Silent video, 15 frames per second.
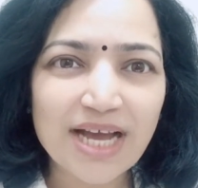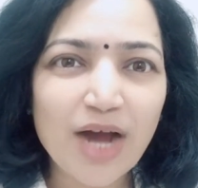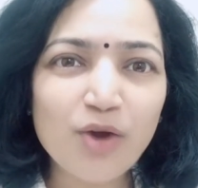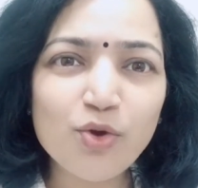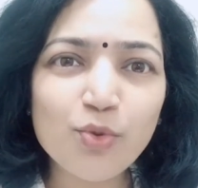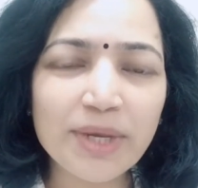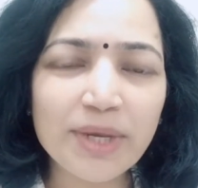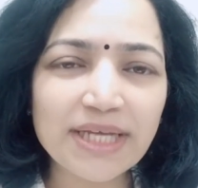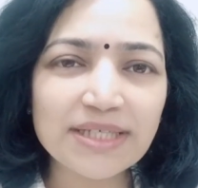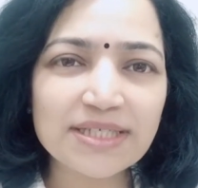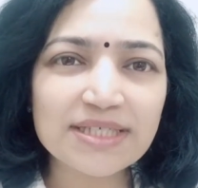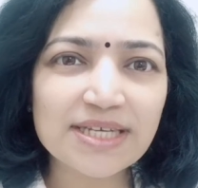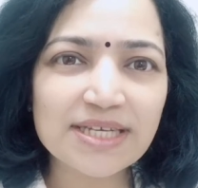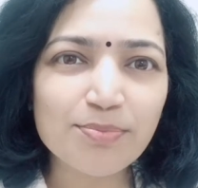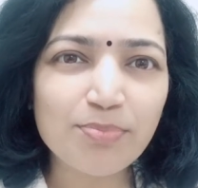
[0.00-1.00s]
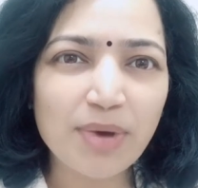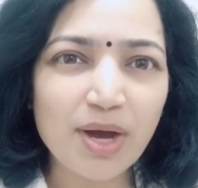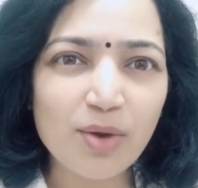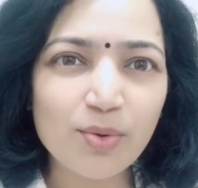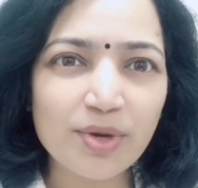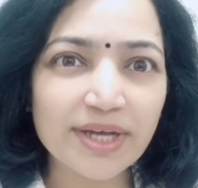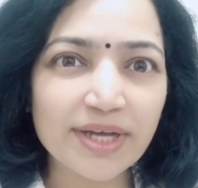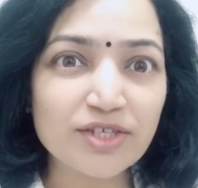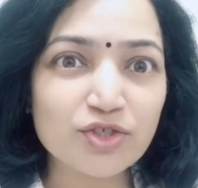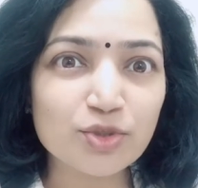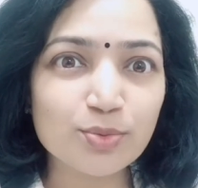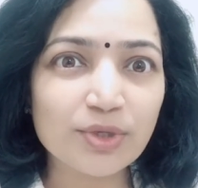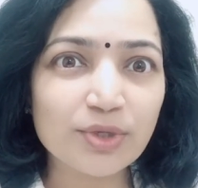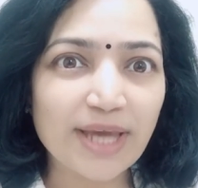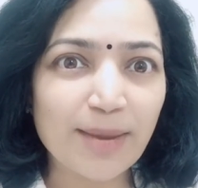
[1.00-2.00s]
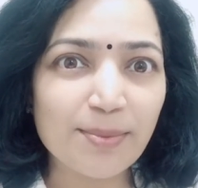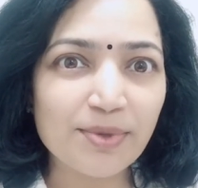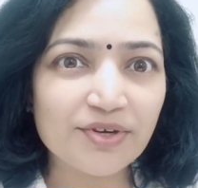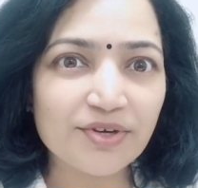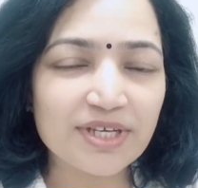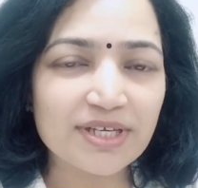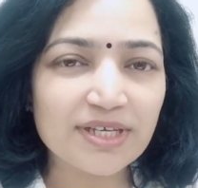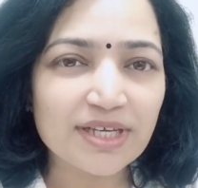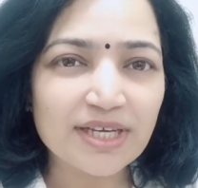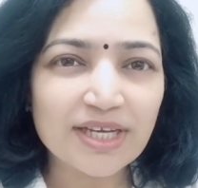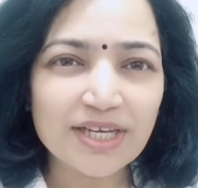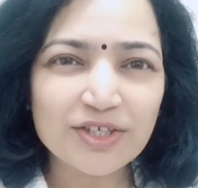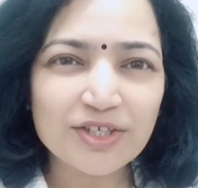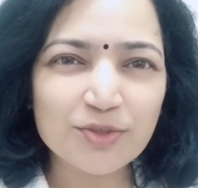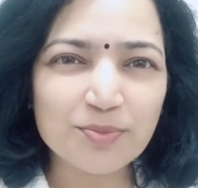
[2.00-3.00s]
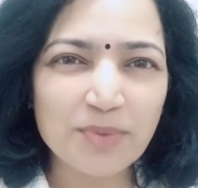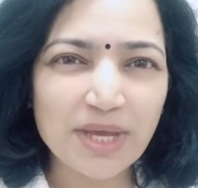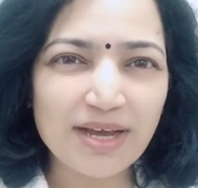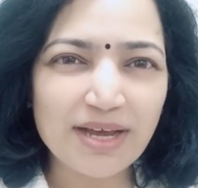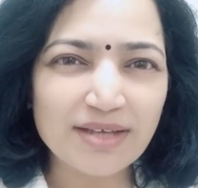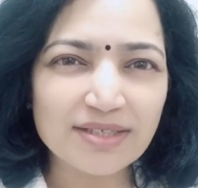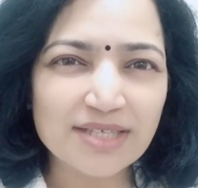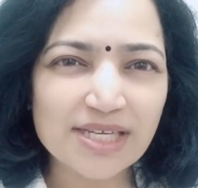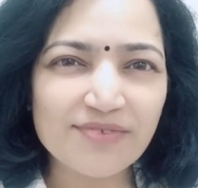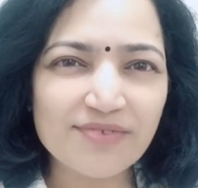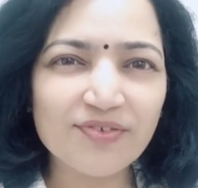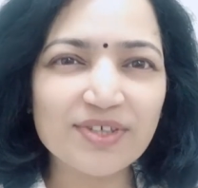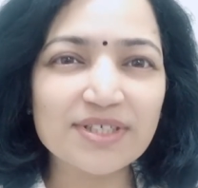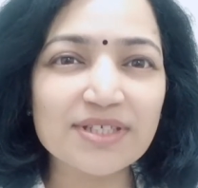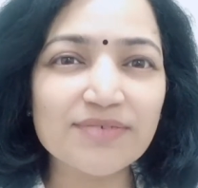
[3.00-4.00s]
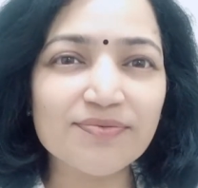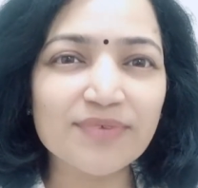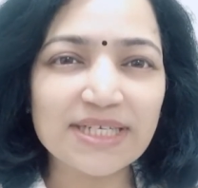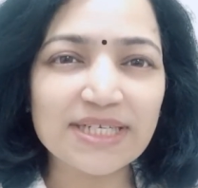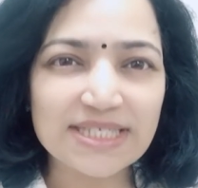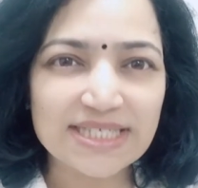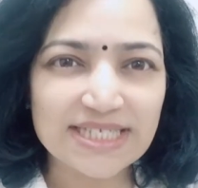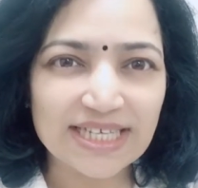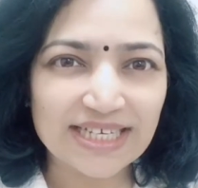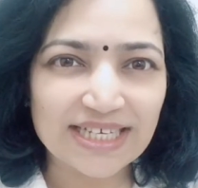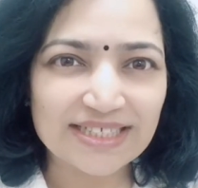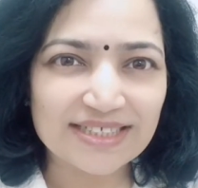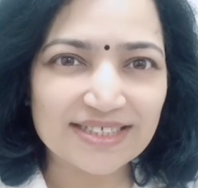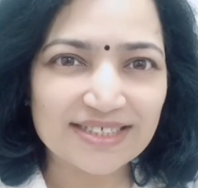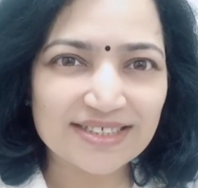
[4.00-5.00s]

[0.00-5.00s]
How do we instill power into our vocabulary to make ourselves convincing?